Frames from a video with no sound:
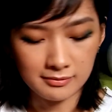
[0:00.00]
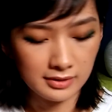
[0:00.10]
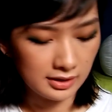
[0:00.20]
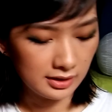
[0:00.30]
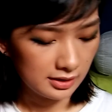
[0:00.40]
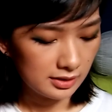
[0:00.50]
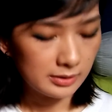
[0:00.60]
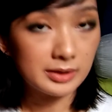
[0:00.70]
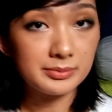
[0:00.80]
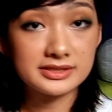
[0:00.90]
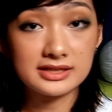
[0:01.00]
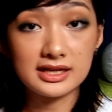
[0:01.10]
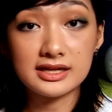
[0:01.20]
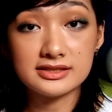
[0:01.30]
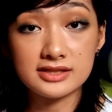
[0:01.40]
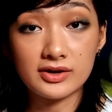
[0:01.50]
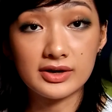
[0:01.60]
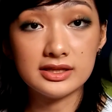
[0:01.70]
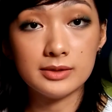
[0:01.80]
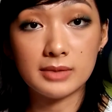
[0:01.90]
because it's like on my lap.
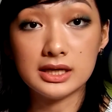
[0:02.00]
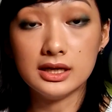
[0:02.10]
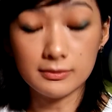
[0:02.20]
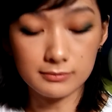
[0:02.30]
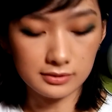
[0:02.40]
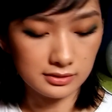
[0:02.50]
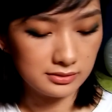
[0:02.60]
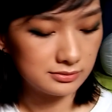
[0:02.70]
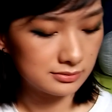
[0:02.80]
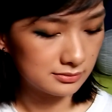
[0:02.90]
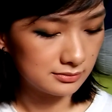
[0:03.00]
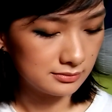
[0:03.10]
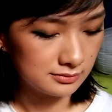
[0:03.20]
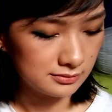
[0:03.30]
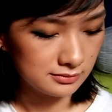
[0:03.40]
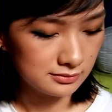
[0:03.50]
But basically that's how I did my lip.